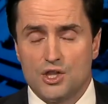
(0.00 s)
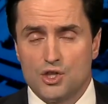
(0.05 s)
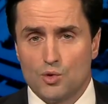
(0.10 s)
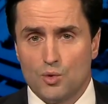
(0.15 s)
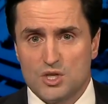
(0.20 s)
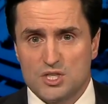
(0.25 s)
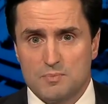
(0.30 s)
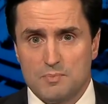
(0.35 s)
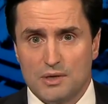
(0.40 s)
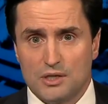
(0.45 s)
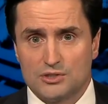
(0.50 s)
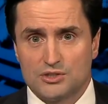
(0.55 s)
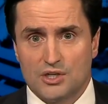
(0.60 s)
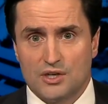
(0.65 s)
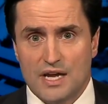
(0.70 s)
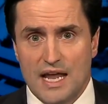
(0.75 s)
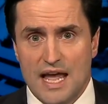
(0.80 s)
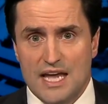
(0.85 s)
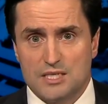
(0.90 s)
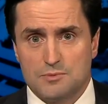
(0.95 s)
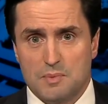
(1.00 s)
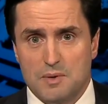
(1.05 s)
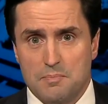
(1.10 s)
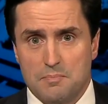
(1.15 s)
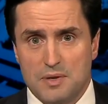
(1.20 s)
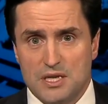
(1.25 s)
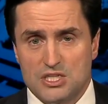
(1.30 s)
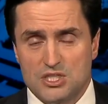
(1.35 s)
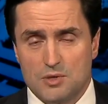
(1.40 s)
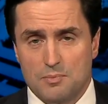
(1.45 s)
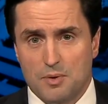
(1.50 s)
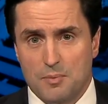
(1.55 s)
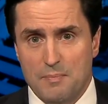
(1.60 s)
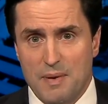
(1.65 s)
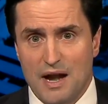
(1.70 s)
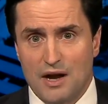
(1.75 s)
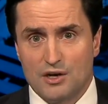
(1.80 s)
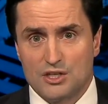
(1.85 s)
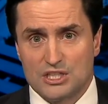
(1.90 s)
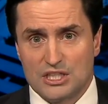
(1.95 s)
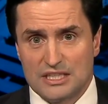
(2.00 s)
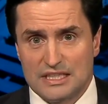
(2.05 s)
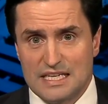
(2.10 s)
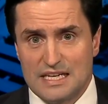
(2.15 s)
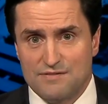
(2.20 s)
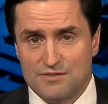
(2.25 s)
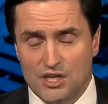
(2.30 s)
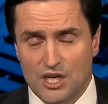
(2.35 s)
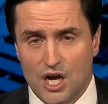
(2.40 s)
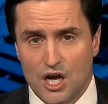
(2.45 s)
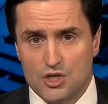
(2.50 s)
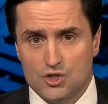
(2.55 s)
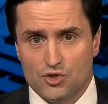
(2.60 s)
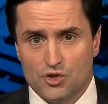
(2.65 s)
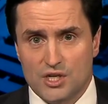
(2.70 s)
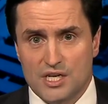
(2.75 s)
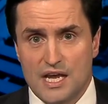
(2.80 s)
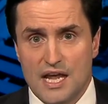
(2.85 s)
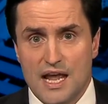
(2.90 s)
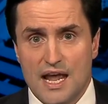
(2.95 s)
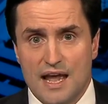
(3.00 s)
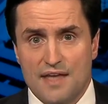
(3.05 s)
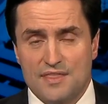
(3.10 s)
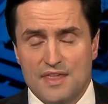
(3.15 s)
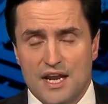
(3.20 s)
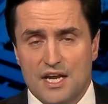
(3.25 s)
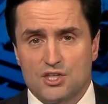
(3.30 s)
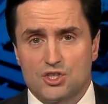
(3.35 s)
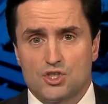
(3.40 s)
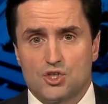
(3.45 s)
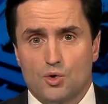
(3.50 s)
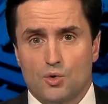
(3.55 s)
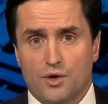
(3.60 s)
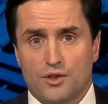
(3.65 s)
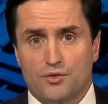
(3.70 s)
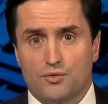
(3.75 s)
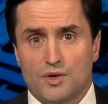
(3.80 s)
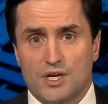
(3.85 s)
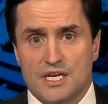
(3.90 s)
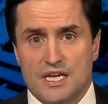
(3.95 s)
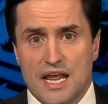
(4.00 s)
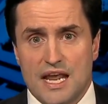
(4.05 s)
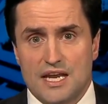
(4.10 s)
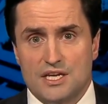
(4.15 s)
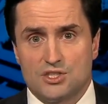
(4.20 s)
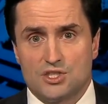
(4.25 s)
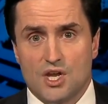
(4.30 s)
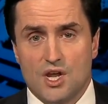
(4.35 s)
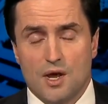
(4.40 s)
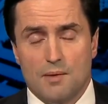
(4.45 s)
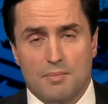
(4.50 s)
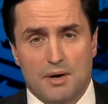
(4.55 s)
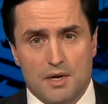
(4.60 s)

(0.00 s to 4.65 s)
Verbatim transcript: The U.S. military has been busy preparing to leave the country in the next two or three days.